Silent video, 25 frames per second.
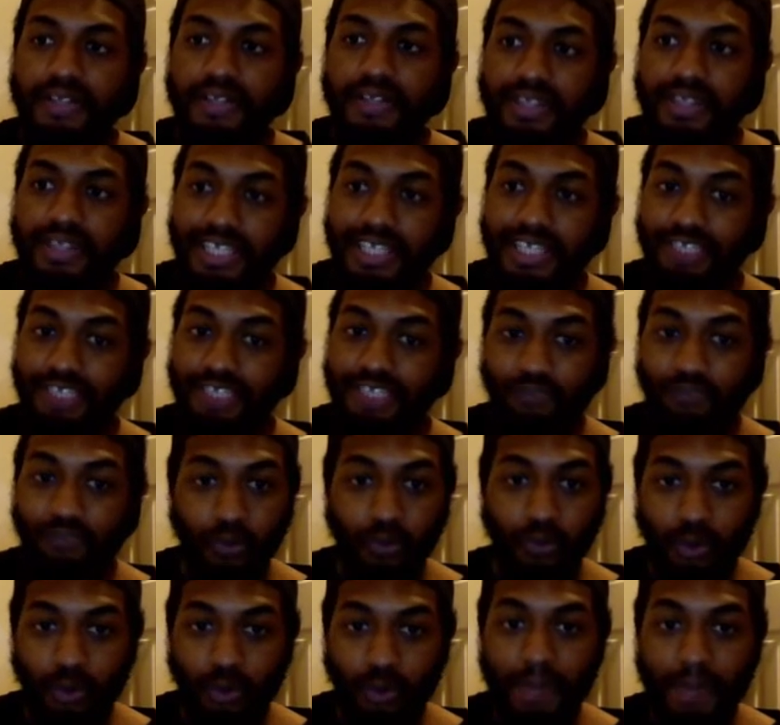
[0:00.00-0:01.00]
These four
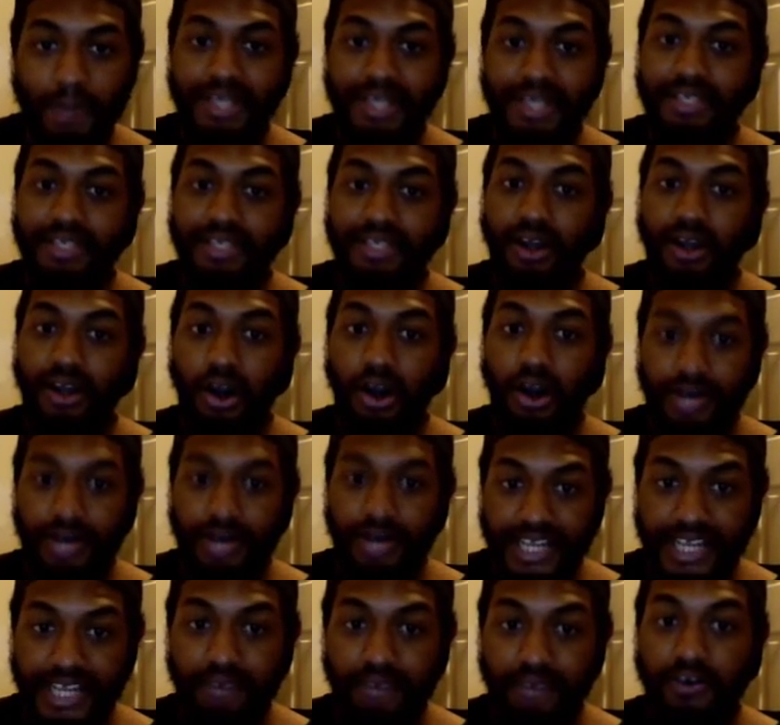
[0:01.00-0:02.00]
women are
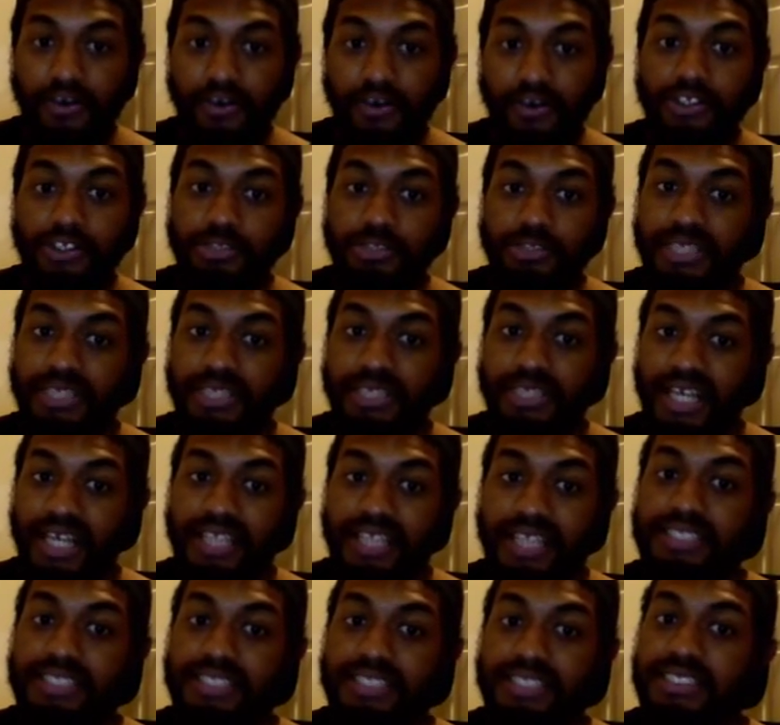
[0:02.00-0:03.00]
heroes
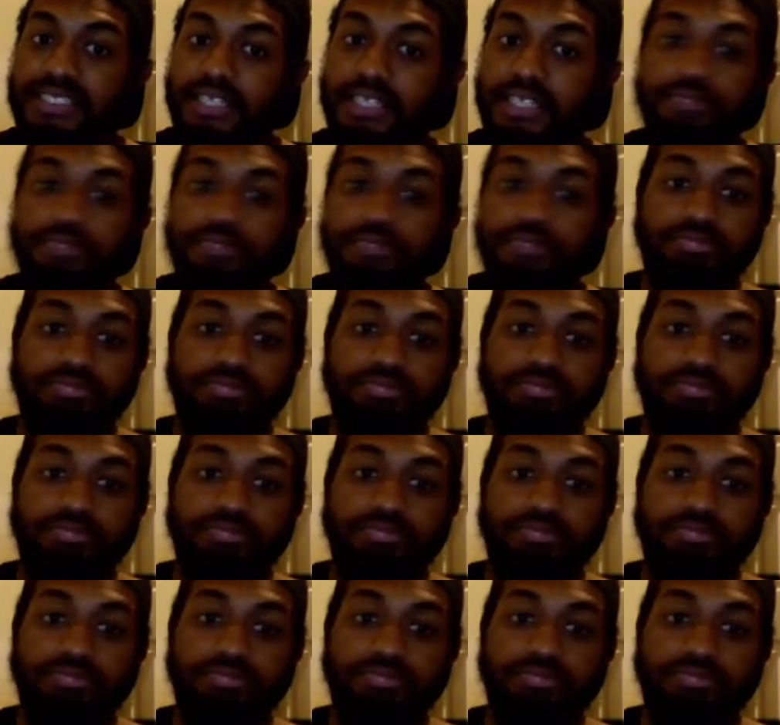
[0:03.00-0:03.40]
because they're